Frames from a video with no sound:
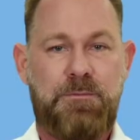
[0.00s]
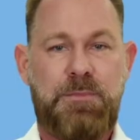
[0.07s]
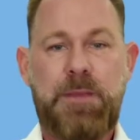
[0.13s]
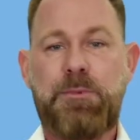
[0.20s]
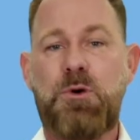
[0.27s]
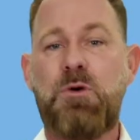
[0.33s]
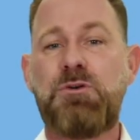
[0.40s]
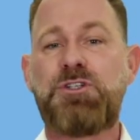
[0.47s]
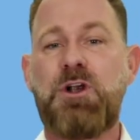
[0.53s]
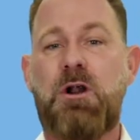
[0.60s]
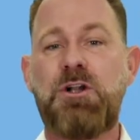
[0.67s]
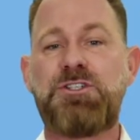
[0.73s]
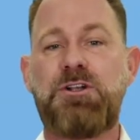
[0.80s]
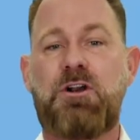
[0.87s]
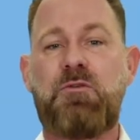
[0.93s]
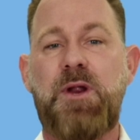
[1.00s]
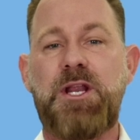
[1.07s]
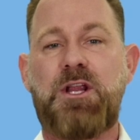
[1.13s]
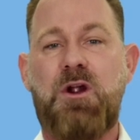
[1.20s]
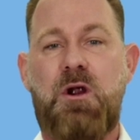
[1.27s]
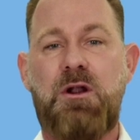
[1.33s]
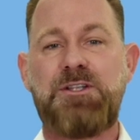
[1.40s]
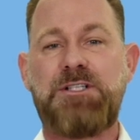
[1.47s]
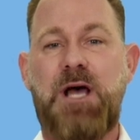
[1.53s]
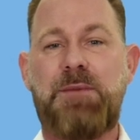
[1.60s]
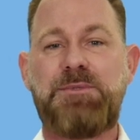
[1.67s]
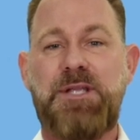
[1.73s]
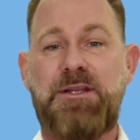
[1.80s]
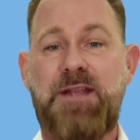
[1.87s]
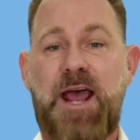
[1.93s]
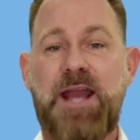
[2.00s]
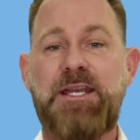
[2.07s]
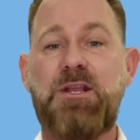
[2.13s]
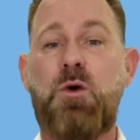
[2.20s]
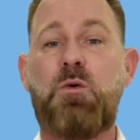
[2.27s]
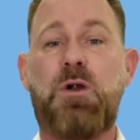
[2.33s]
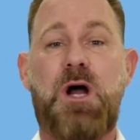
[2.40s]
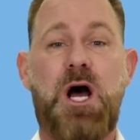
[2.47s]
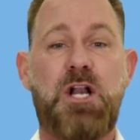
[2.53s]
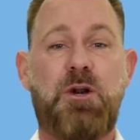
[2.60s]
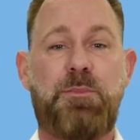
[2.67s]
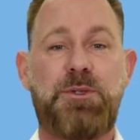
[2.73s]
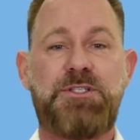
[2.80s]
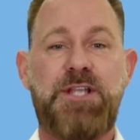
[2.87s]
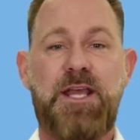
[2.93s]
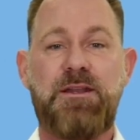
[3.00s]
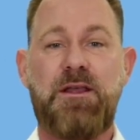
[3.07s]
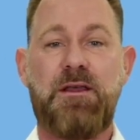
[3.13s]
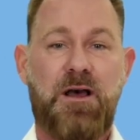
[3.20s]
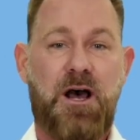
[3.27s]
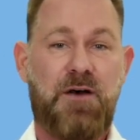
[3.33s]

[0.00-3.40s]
People who charge their credit cards up to 90 or 100%